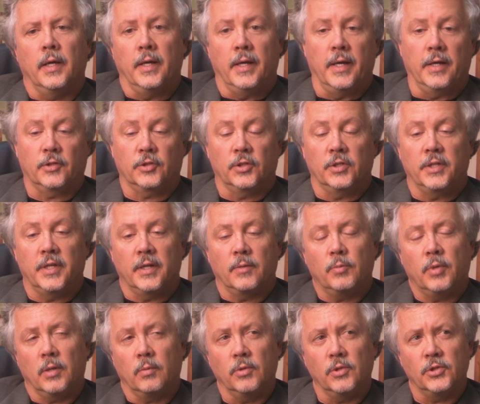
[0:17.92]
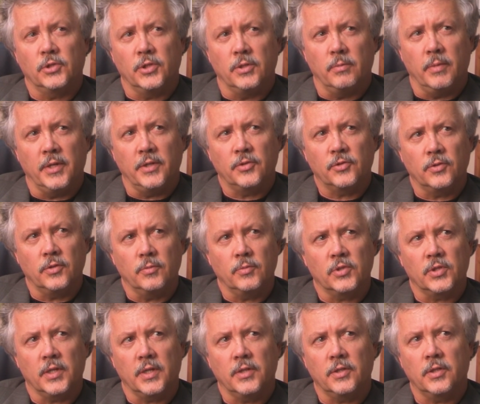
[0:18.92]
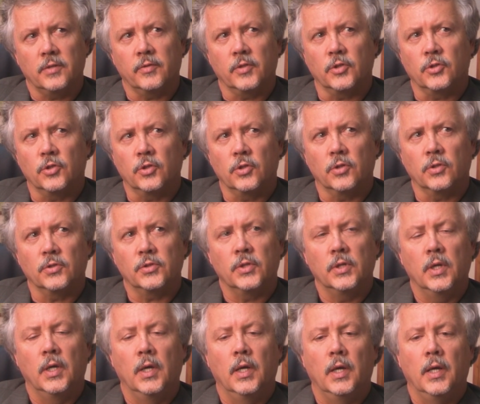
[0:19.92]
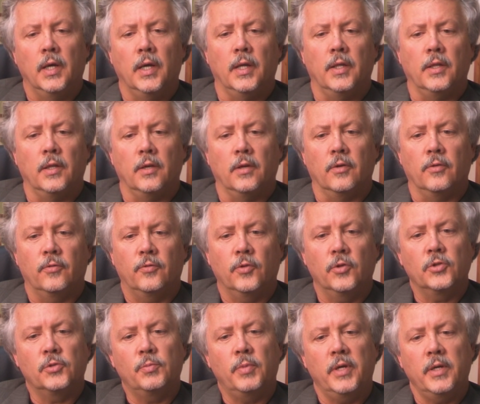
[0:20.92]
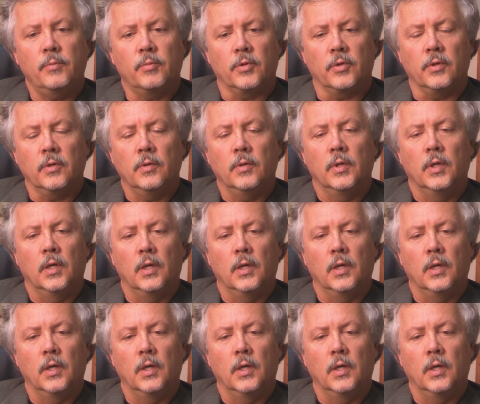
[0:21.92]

and actually get published in mainstream scientific journals. And the first paper,